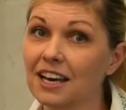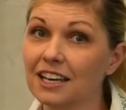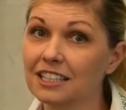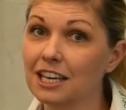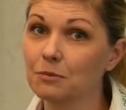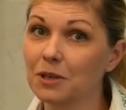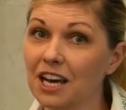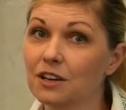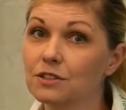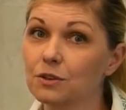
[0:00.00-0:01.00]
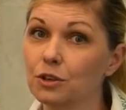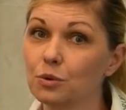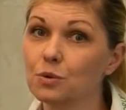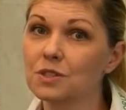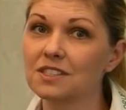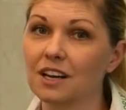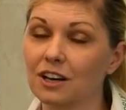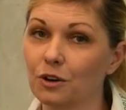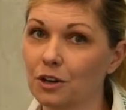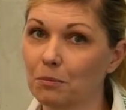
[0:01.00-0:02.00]
it can be also used
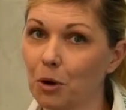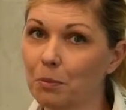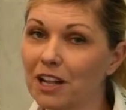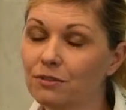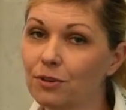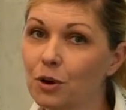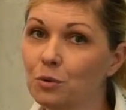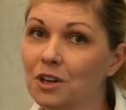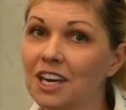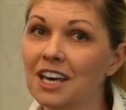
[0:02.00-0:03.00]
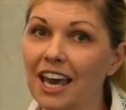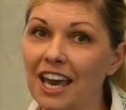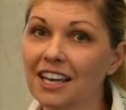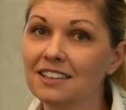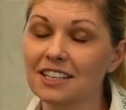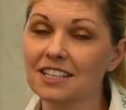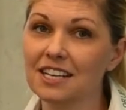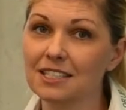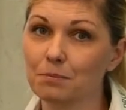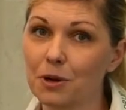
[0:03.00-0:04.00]
on a mobile phone, and it
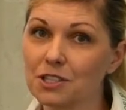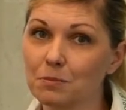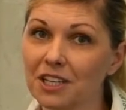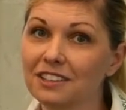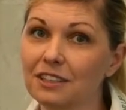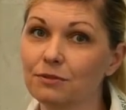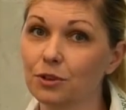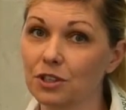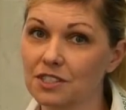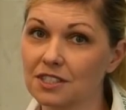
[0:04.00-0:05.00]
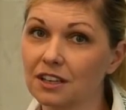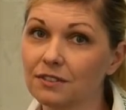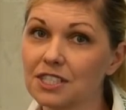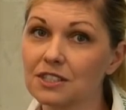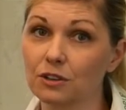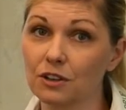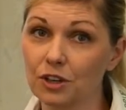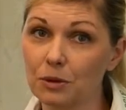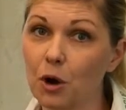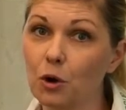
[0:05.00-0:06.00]
has a possibility for the service on a
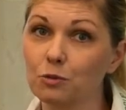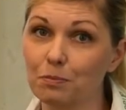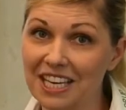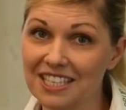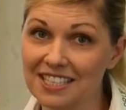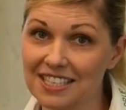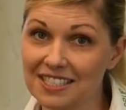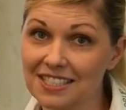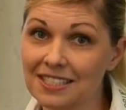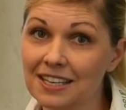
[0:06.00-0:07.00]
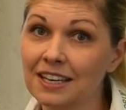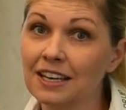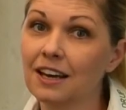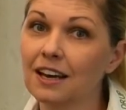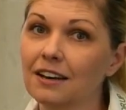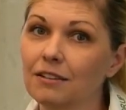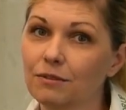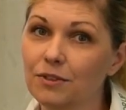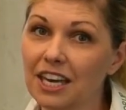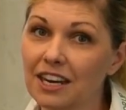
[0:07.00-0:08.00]
remote basis.
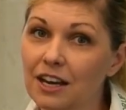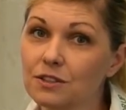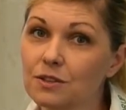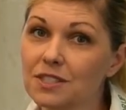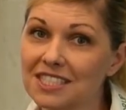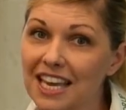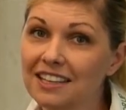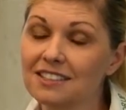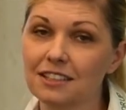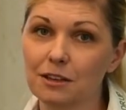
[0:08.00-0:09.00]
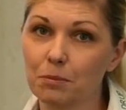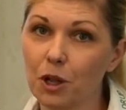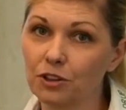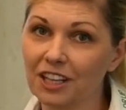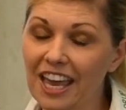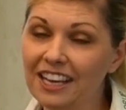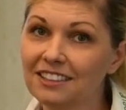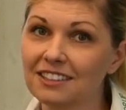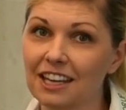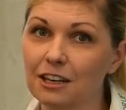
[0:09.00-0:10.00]
We can also set the plot
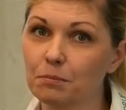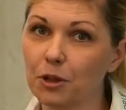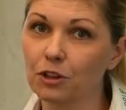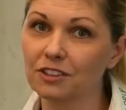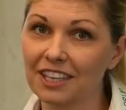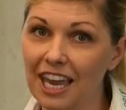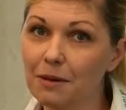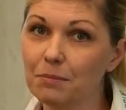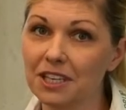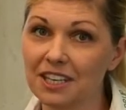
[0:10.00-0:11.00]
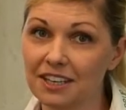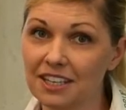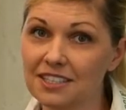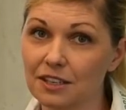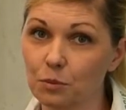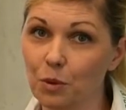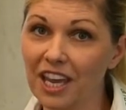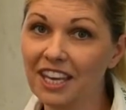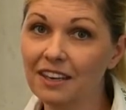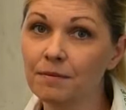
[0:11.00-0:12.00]
length and the plot gap in an easier
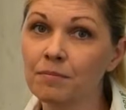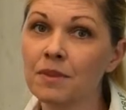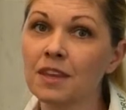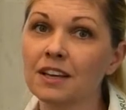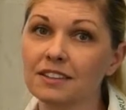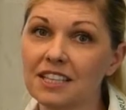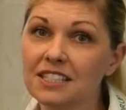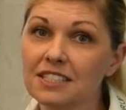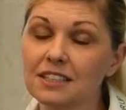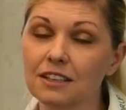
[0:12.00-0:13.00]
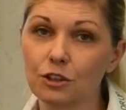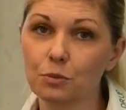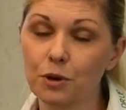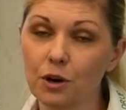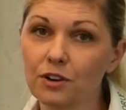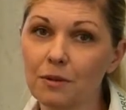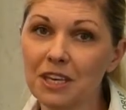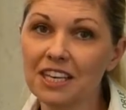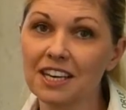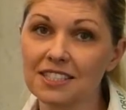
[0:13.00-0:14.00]
way. This new
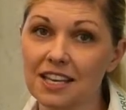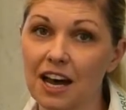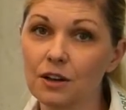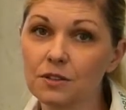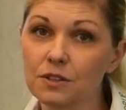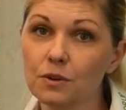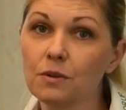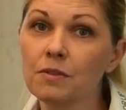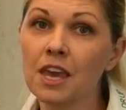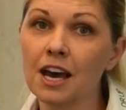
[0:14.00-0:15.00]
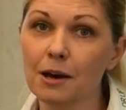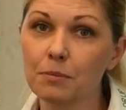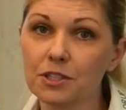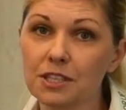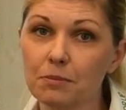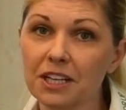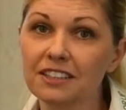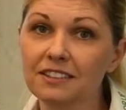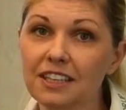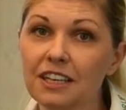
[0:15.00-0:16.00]
programming has also a
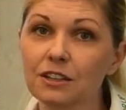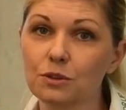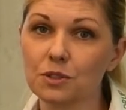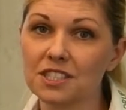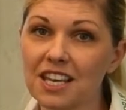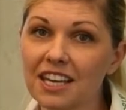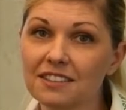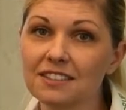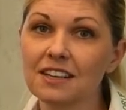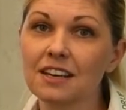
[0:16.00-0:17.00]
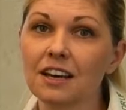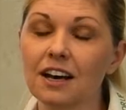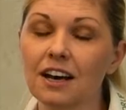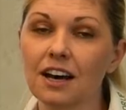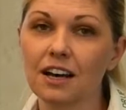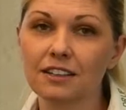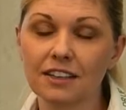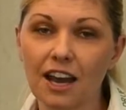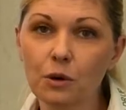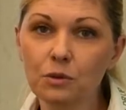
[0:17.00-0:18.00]
possibility to set the
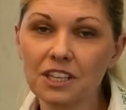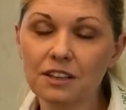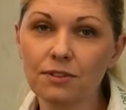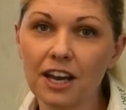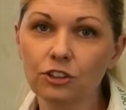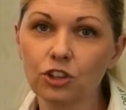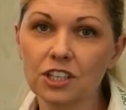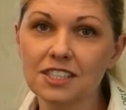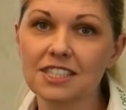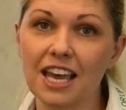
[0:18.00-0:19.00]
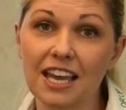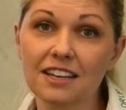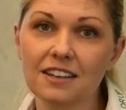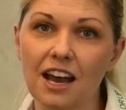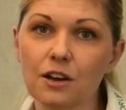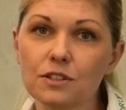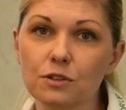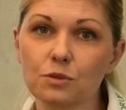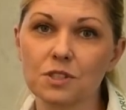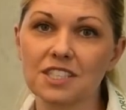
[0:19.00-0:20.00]
counting functions and
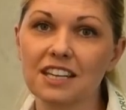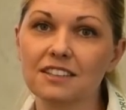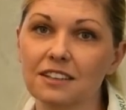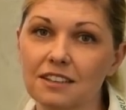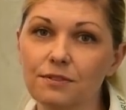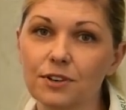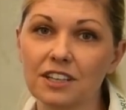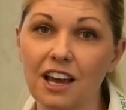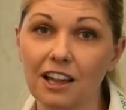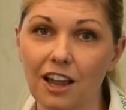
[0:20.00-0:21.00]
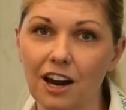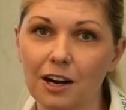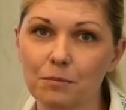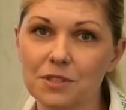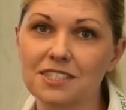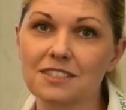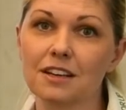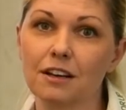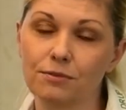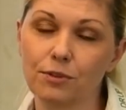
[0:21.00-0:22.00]
also to set different
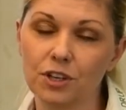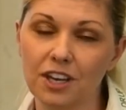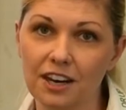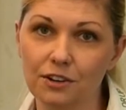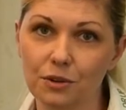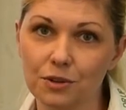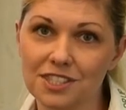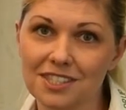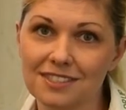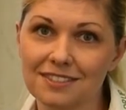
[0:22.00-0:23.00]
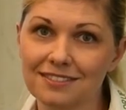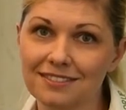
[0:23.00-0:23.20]
alarms for the errors.